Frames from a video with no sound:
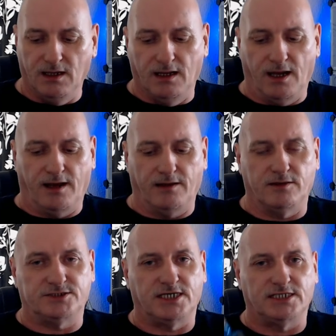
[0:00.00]
Uh, the
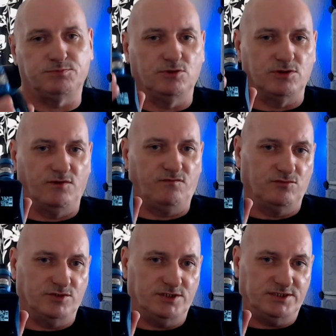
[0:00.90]
transport at the
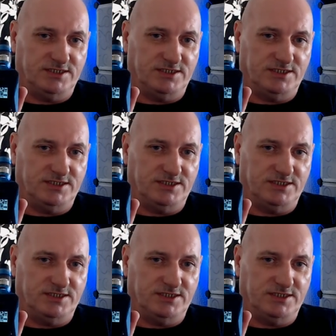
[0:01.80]
front is,